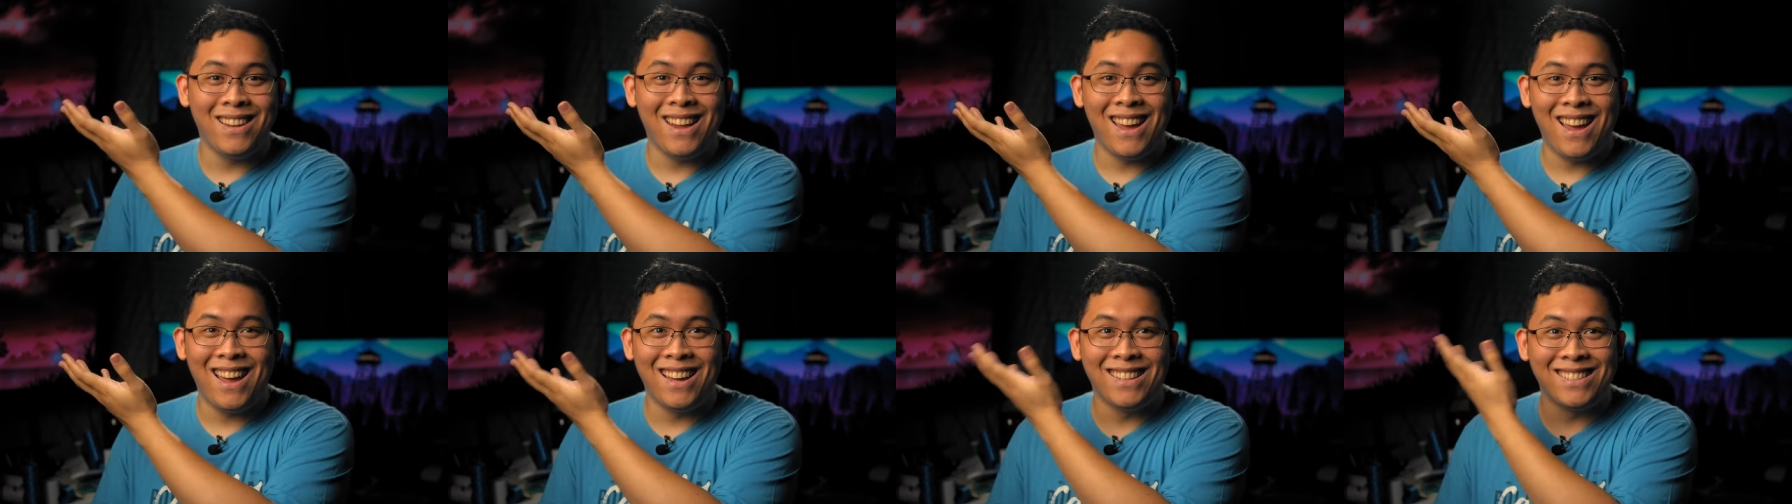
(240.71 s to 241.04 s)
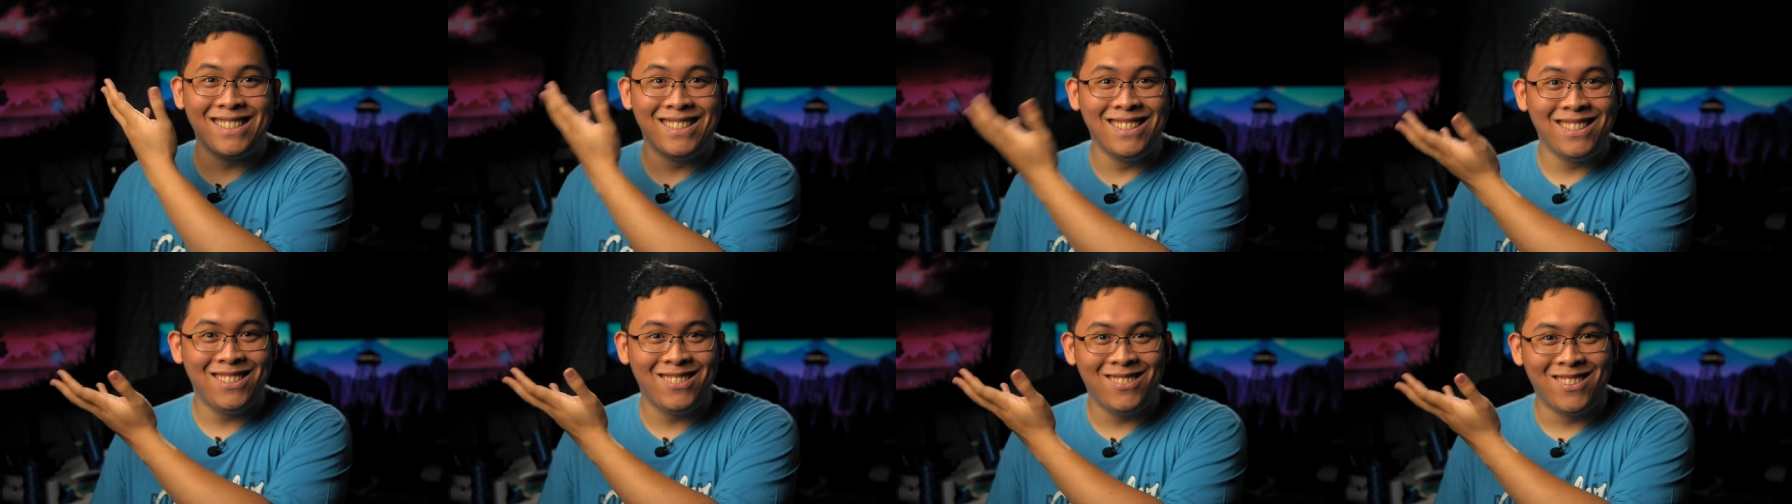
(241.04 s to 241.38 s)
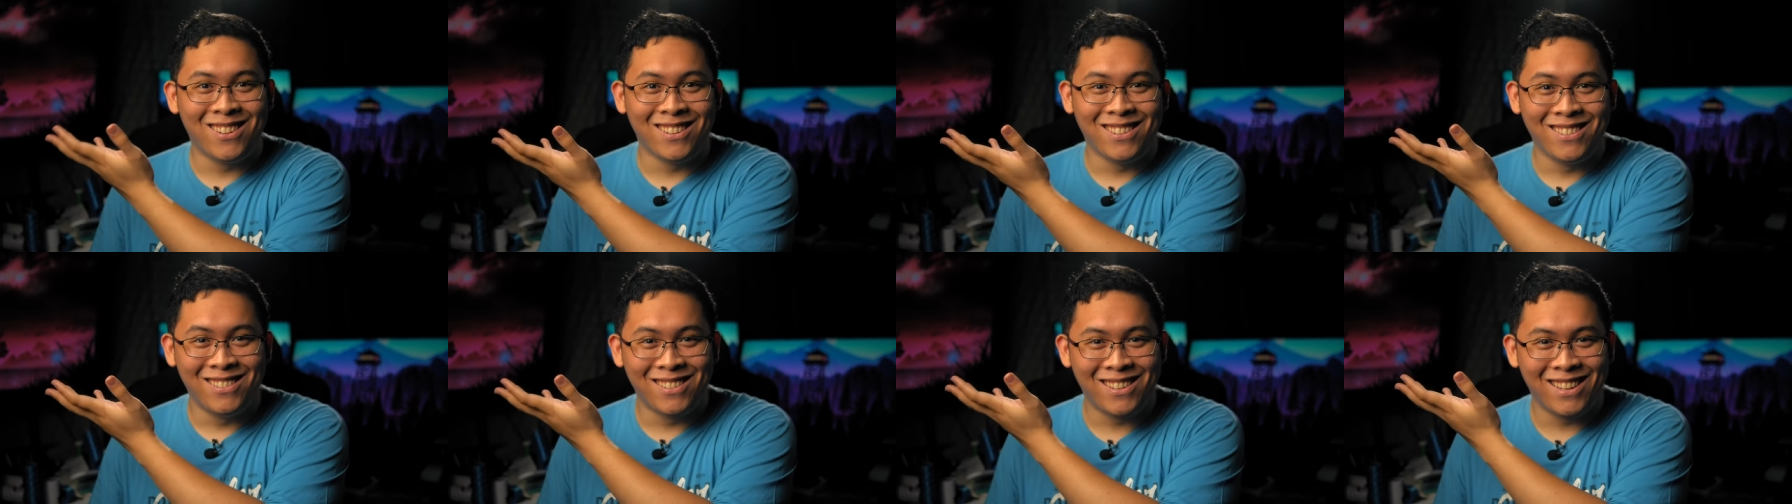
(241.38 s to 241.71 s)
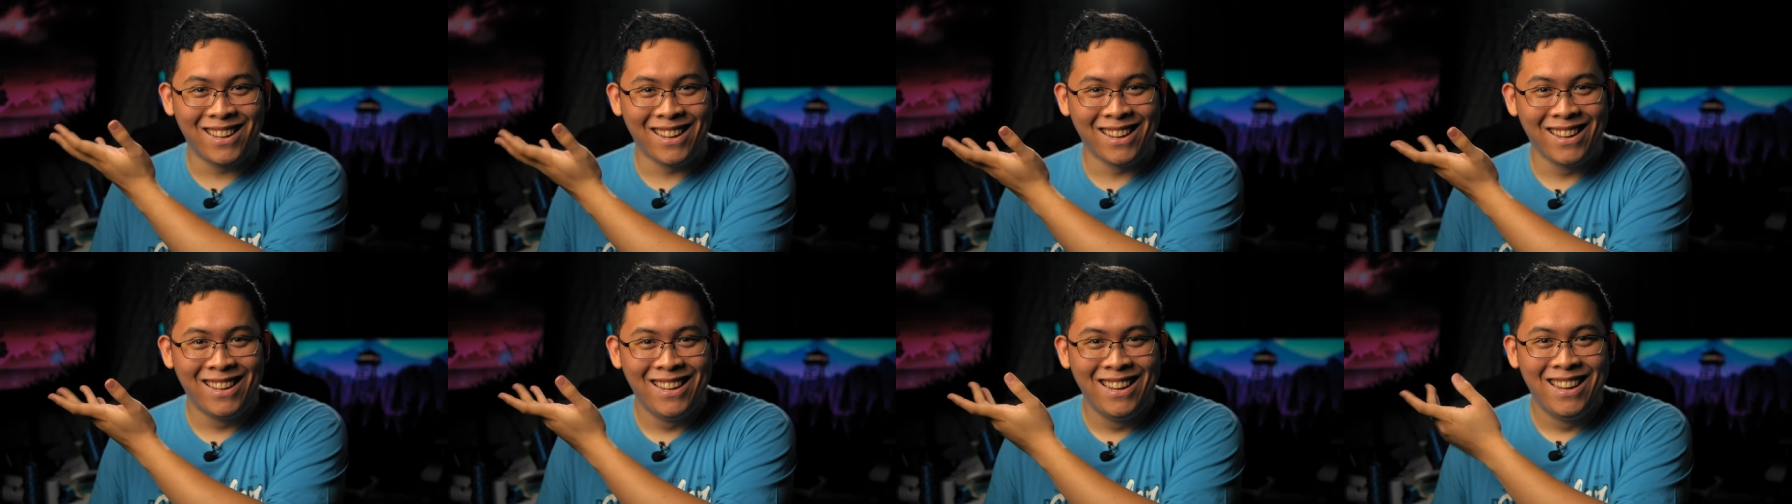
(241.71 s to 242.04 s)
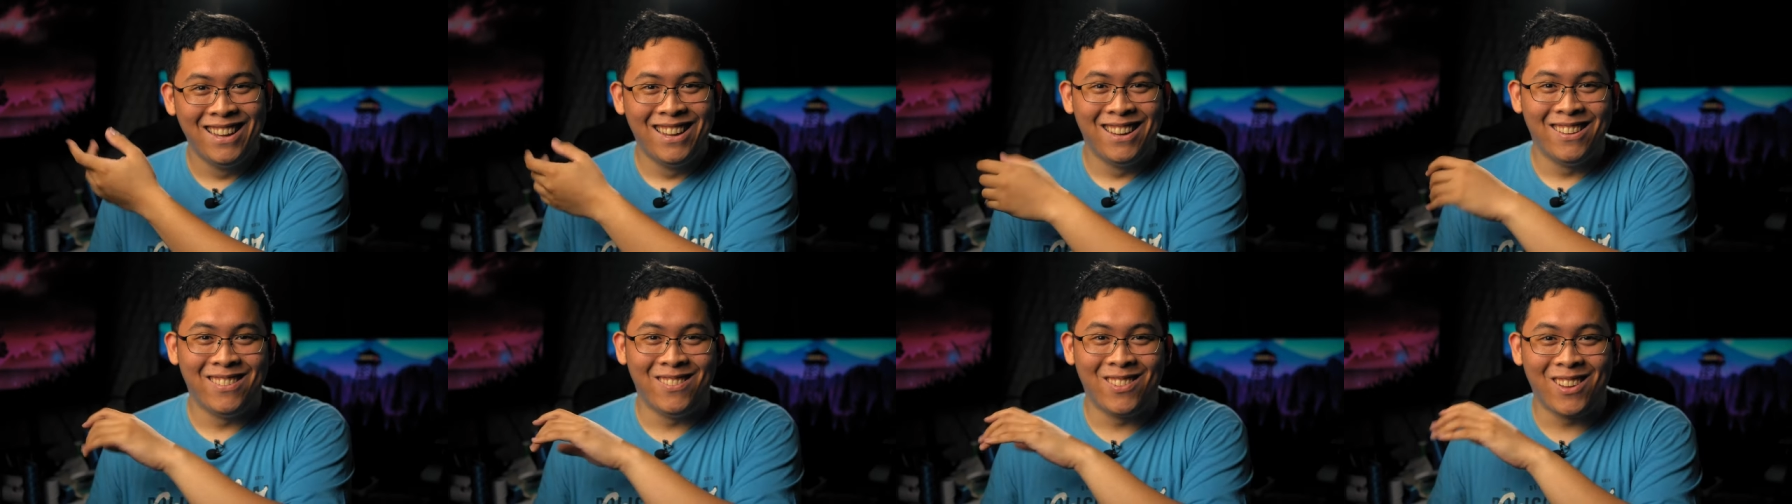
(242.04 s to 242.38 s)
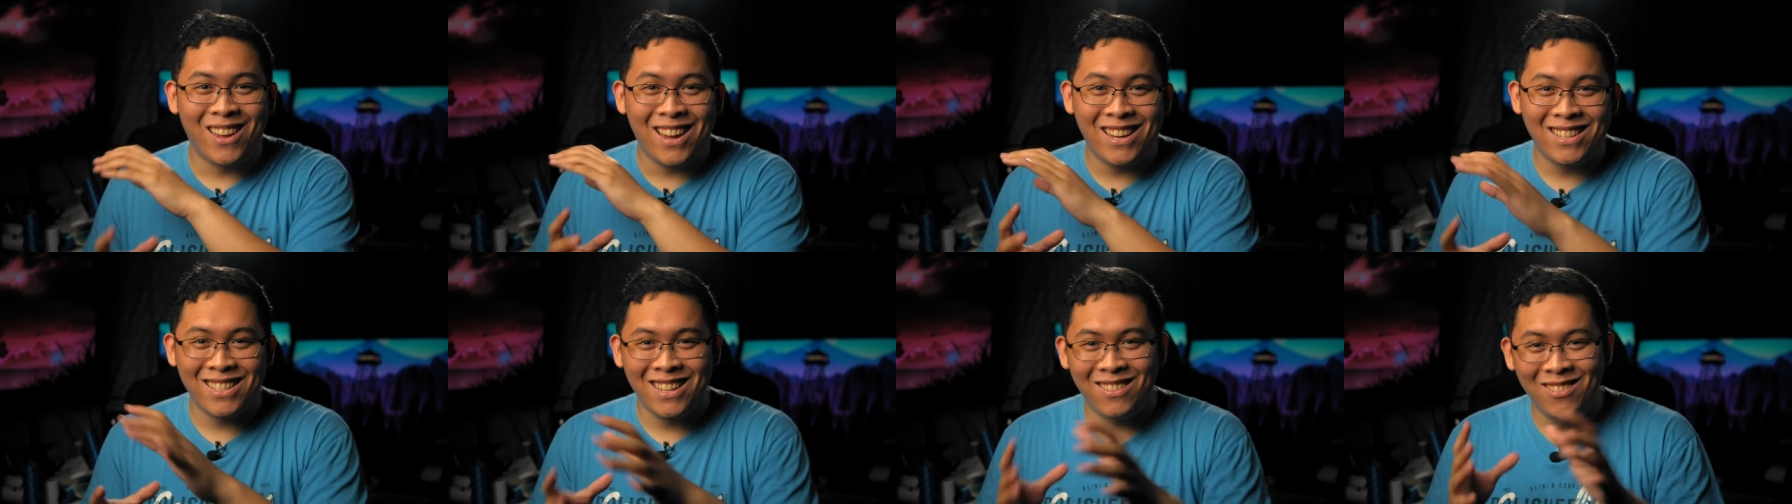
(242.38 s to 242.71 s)
Yeah, it's this one. Okay. If you
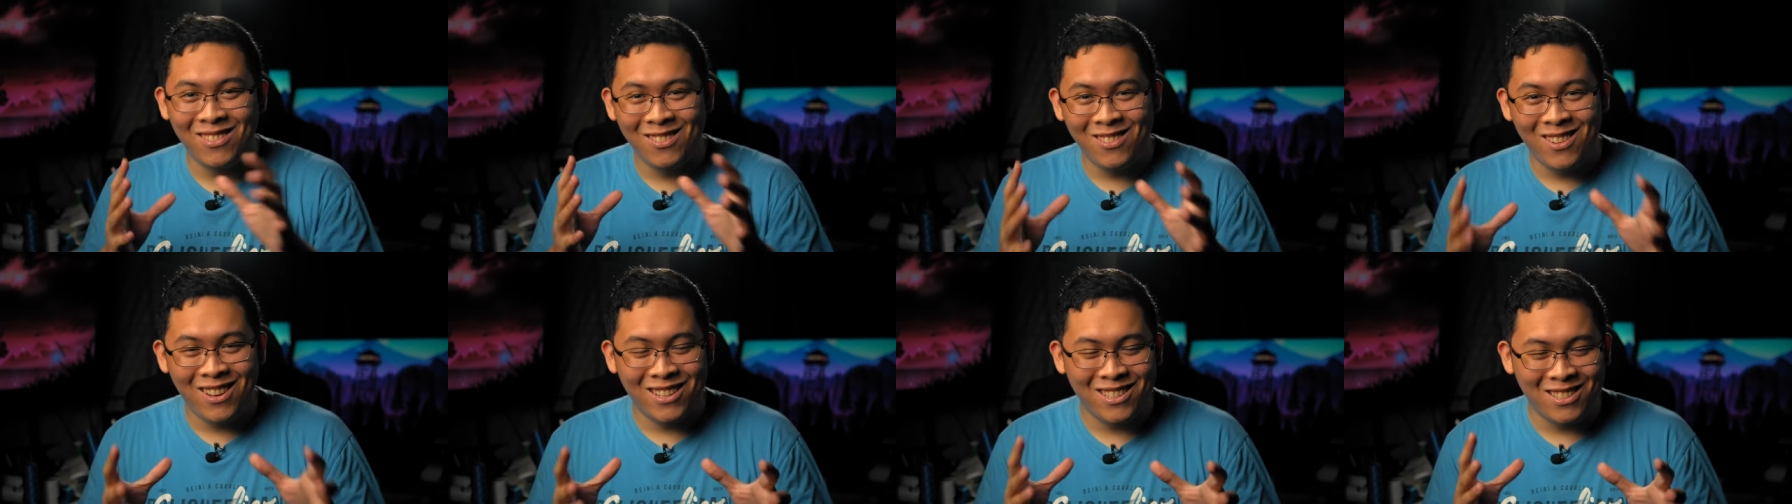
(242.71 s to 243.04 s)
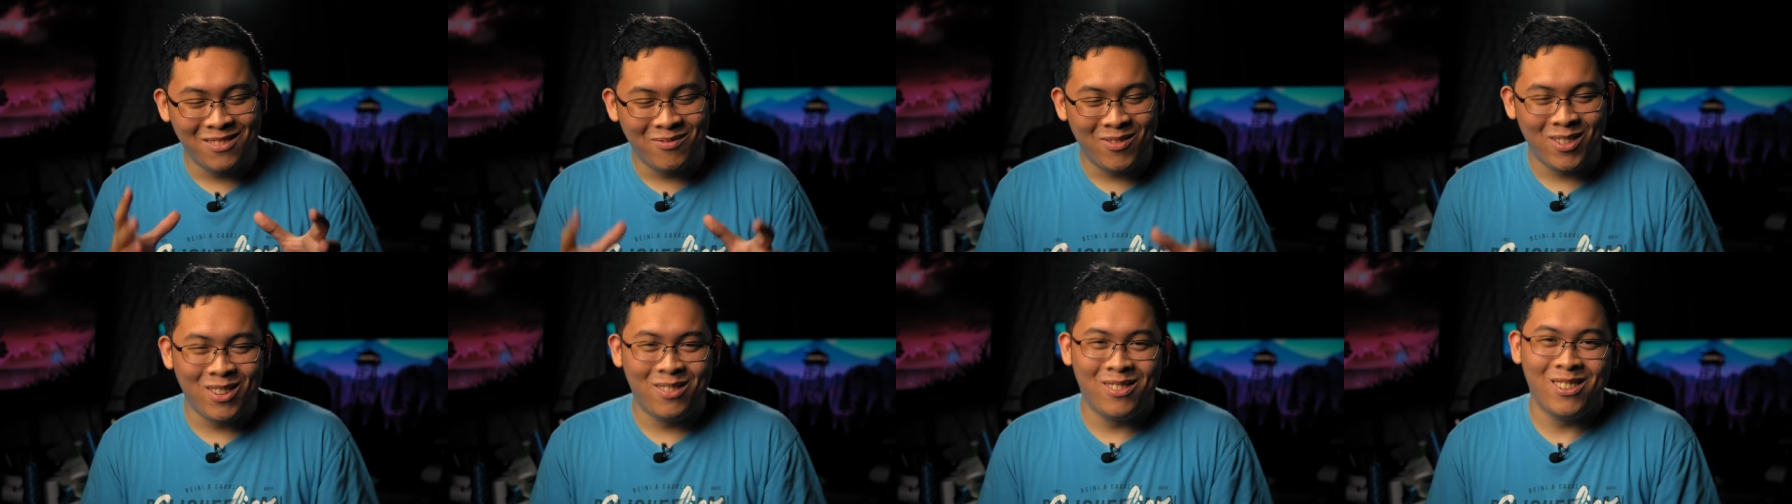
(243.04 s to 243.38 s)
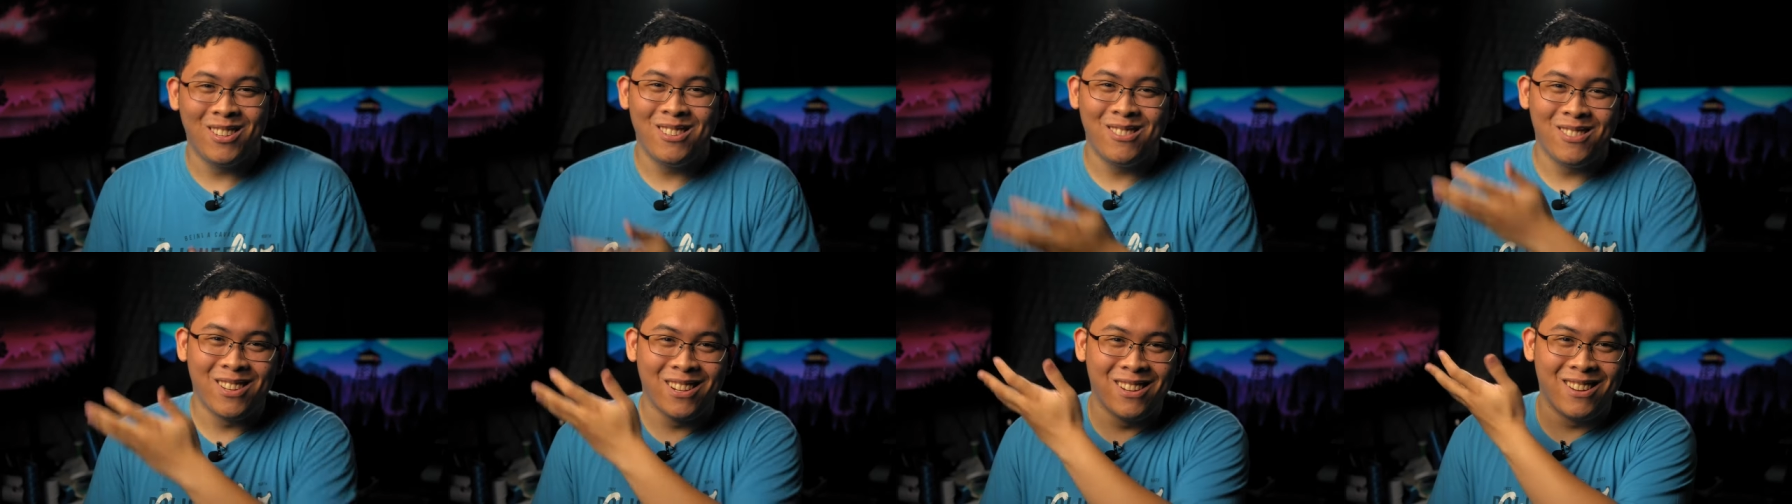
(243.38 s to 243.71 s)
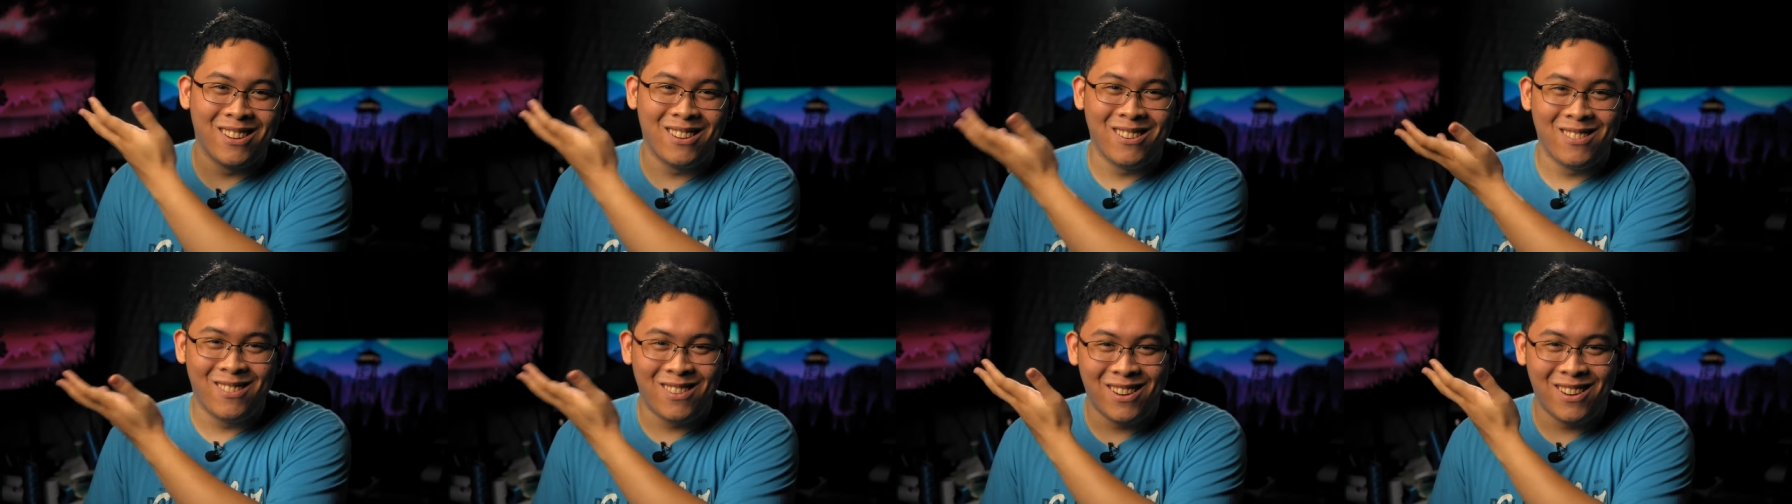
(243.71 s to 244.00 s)
guys haven't watched the previous video,